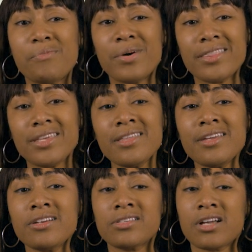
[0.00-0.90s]
but then
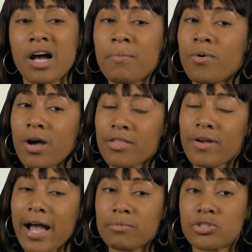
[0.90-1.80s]
there's a couple other
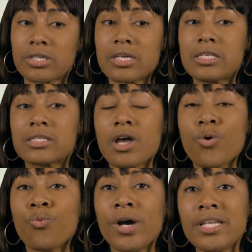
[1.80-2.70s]
options.
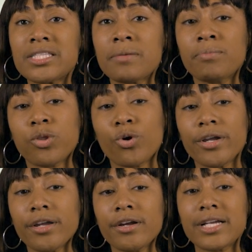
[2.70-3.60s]
One is
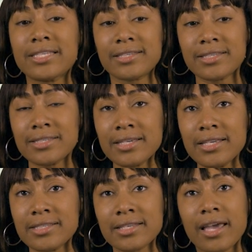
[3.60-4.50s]
employer
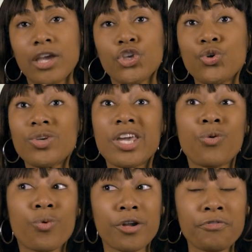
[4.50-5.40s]
assistance. You
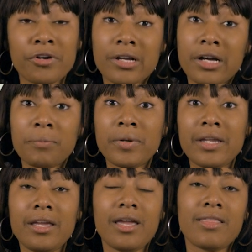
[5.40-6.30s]
can work for a
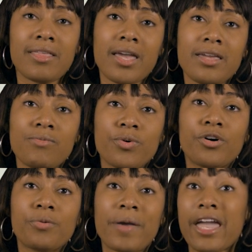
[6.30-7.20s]
company and they
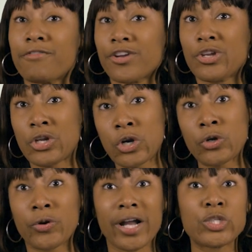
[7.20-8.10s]
will pay for you to go
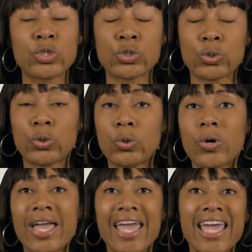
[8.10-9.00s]
to graduate school.
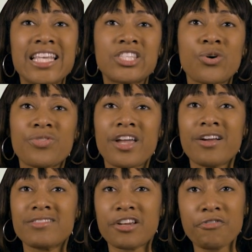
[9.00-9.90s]
And so there
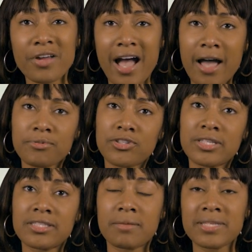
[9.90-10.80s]
are different
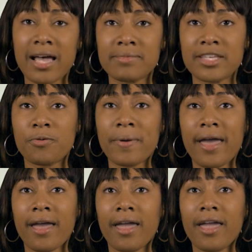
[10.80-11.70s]
options. Sometimes they'll
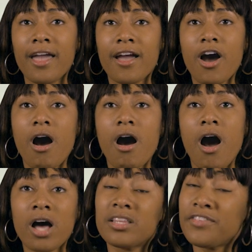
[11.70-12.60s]
pay
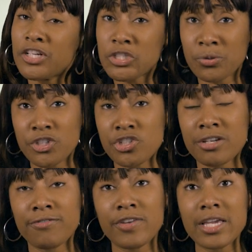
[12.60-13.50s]
all of your tuition
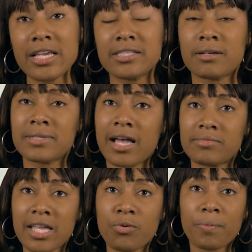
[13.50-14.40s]
and fees.
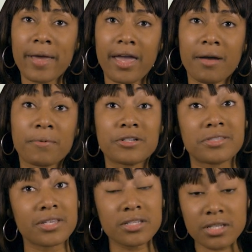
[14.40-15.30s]
Sometimes they will pay a
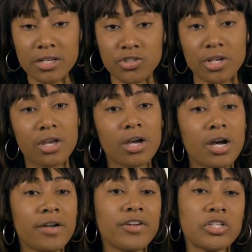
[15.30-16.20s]
percentage
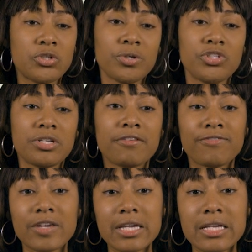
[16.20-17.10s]
of your tuition and
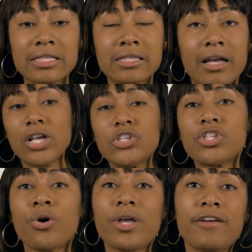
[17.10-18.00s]
fees.
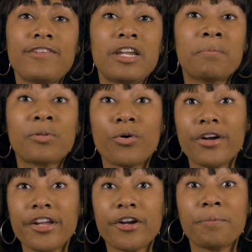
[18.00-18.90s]
So if an
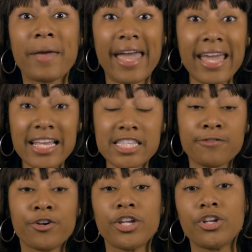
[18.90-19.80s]
employer pays
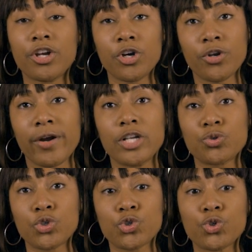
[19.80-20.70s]
for you to go to
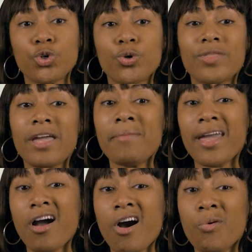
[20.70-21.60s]
graduate school, they
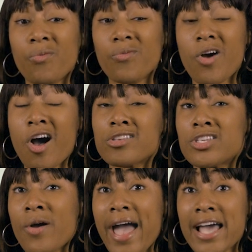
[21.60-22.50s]
may
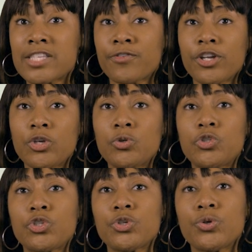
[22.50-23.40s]
also ask for you
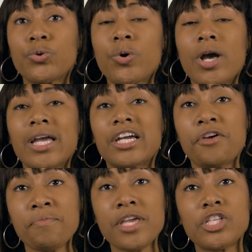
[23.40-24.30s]
to
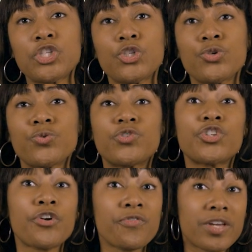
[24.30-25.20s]
commit to
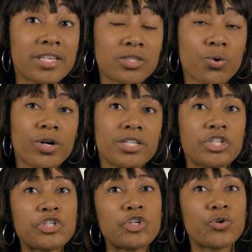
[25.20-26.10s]
service or
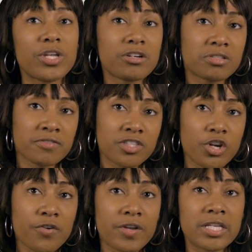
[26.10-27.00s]
additional years of
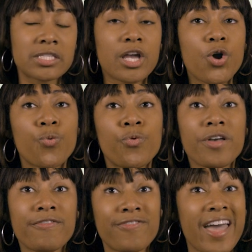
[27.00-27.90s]
service
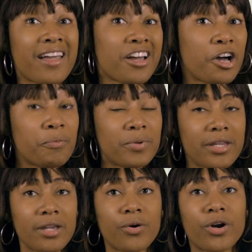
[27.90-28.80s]
with that
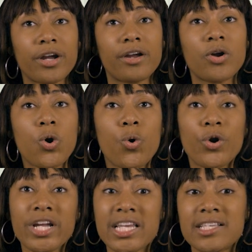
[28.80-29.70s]
company or
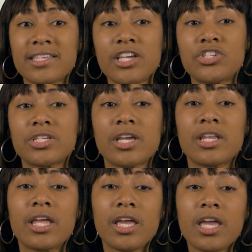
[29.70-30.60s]

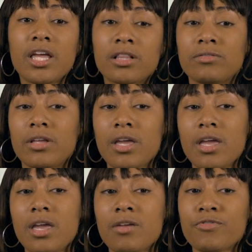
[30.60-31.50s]
organization in
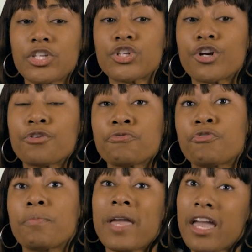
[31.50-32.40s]
return
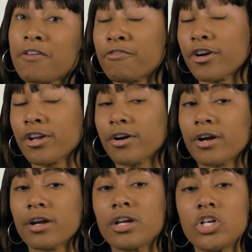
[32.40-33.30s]
for paying for
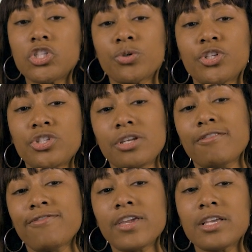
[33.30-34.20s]
your tuition
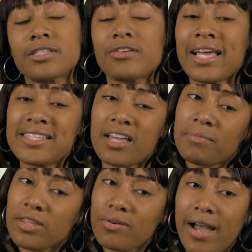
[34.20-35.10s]
and fees. So that's
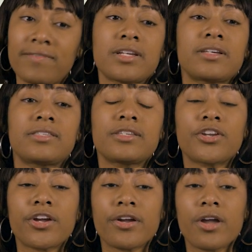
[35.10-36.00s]
something you have to
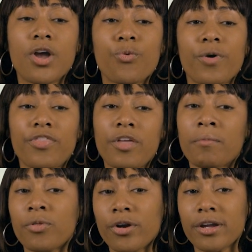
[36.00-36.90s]
consider with the
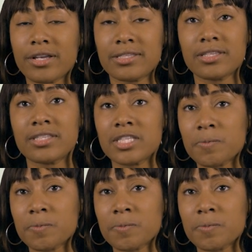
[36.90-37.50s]
employer assistance